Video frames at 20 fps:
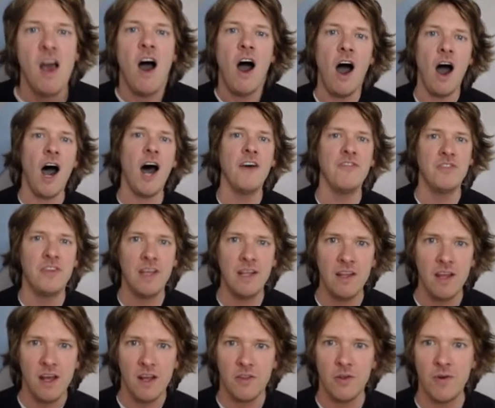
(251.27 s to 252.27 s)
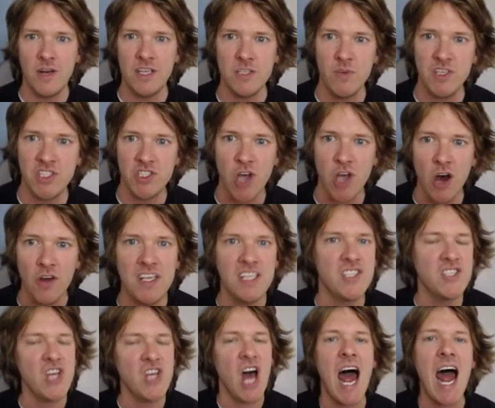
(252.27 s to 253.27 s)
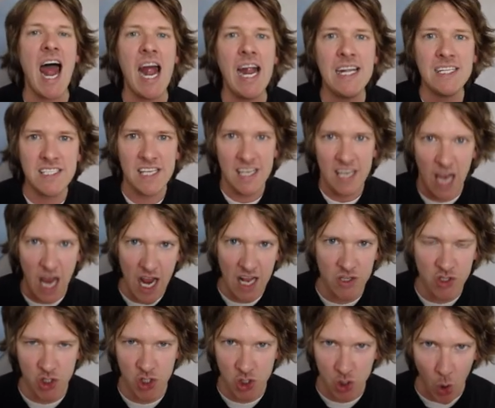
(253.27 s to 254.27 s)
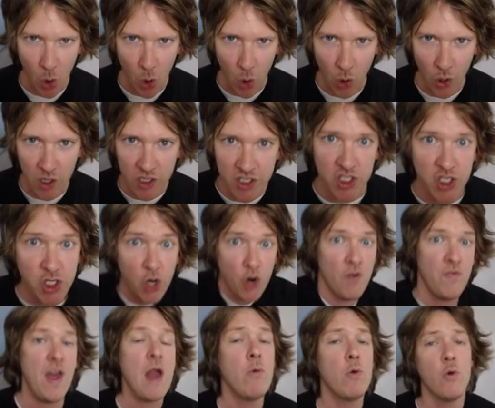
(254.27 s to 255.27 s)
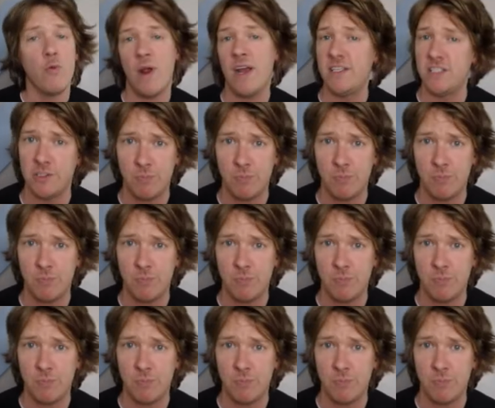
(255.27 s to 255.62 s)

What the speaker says: Often, the reason we saw these signs in stores, sure, there were racist